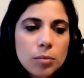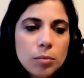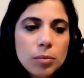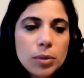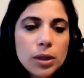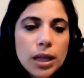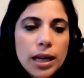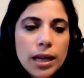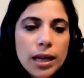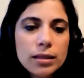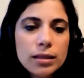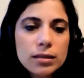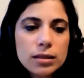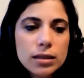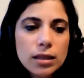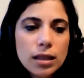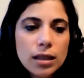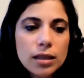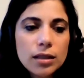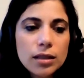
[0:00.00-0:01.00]

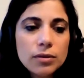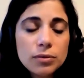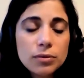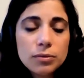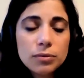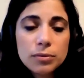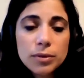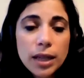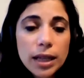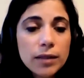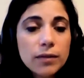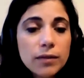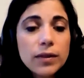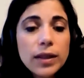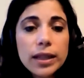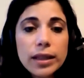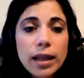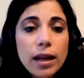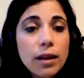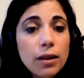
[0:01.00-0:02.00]
blend of kind of
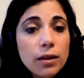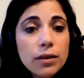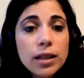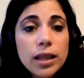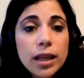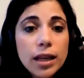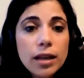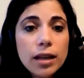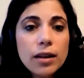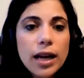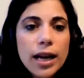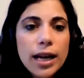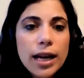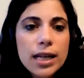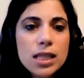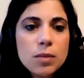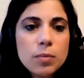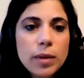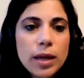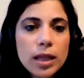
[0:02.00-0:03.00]
like the healthcare
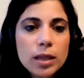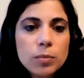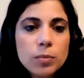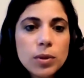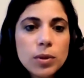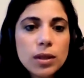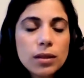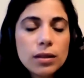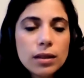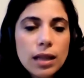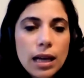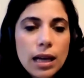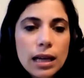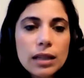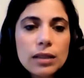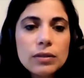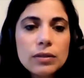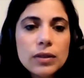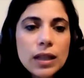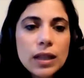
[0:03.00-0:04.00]
aspect, but a lot
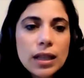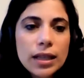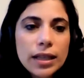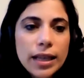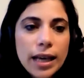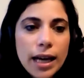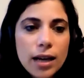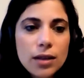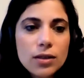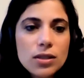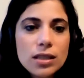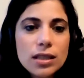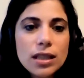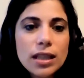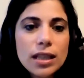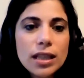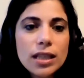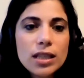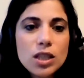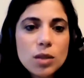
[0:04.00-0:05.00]
of
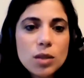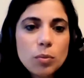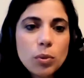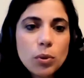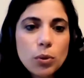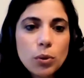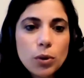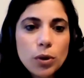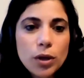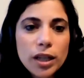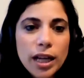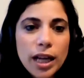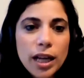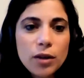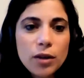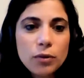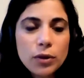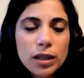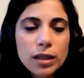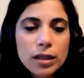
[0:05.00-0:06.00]
counseling and support,
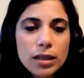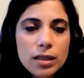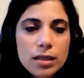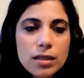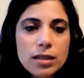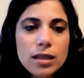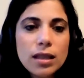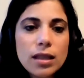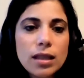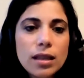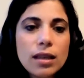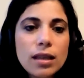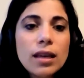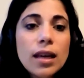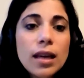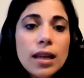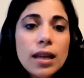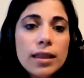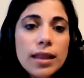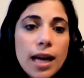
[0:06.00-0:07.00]
and really seeing
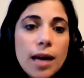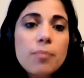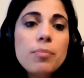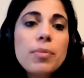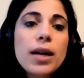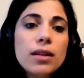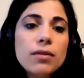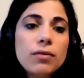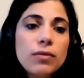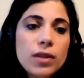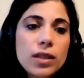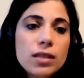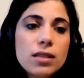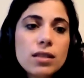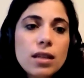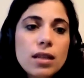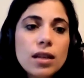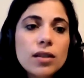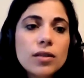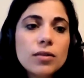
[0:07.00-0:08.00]
that
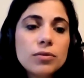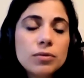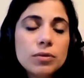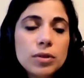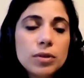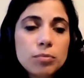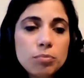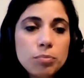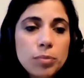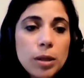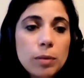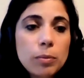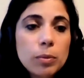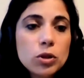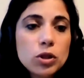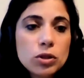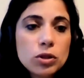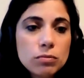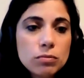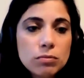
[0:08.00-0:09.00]
benefits of people